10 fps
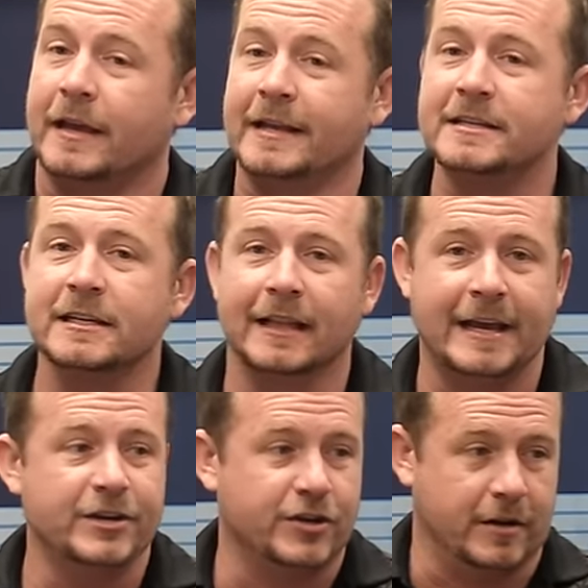
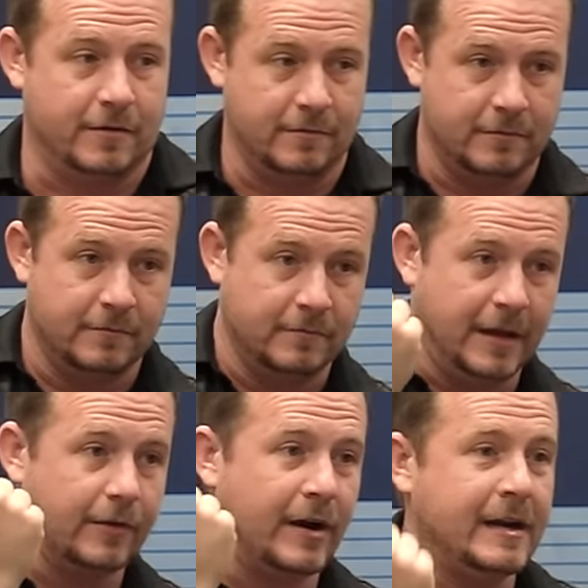insulation
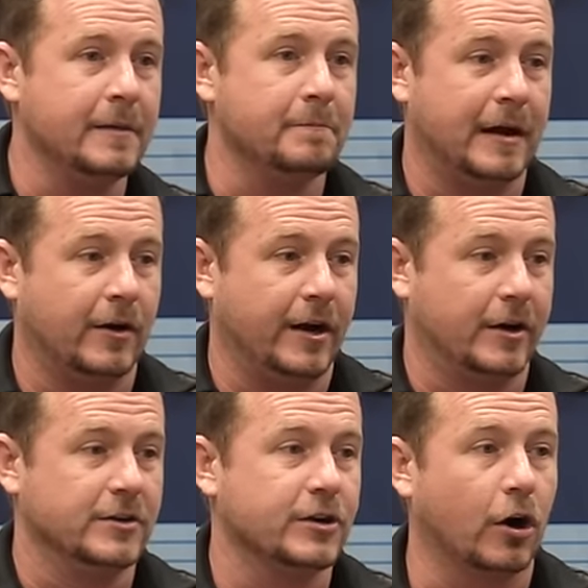and radiant
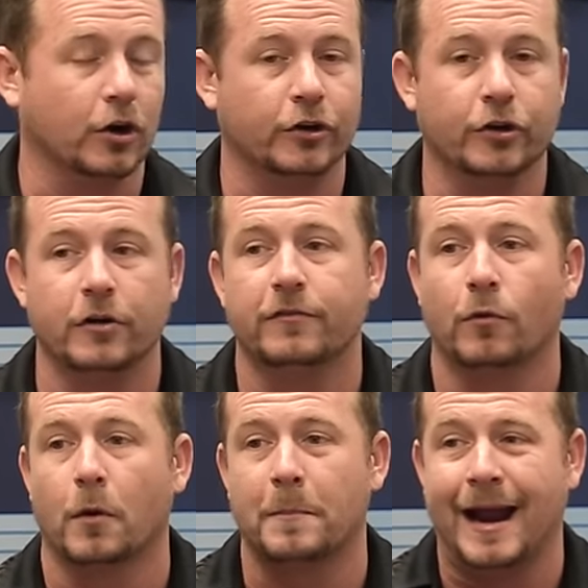barriers are good
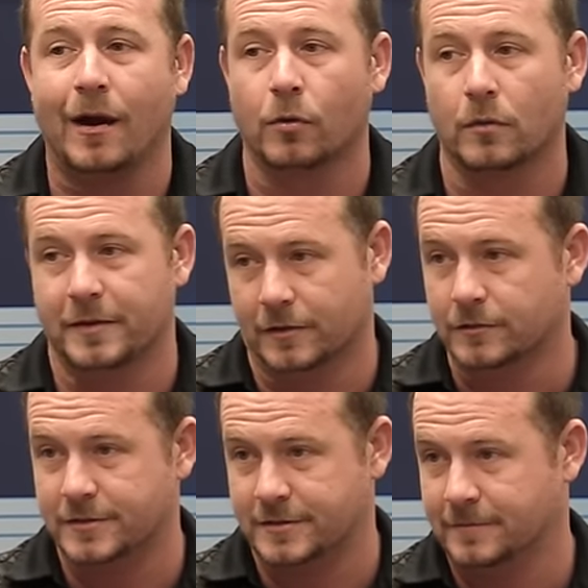for power
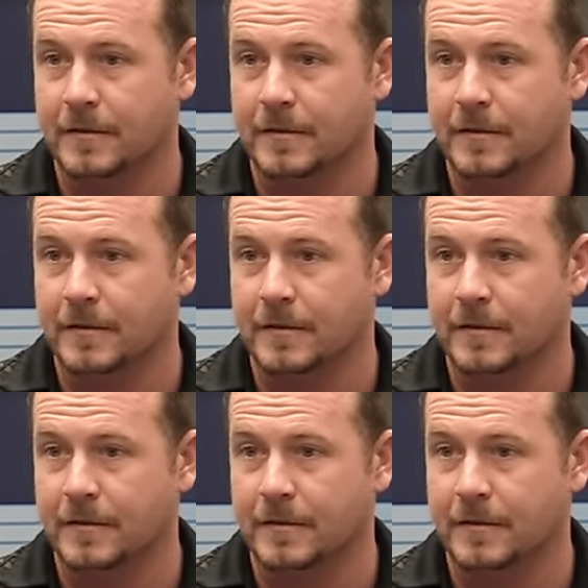bills.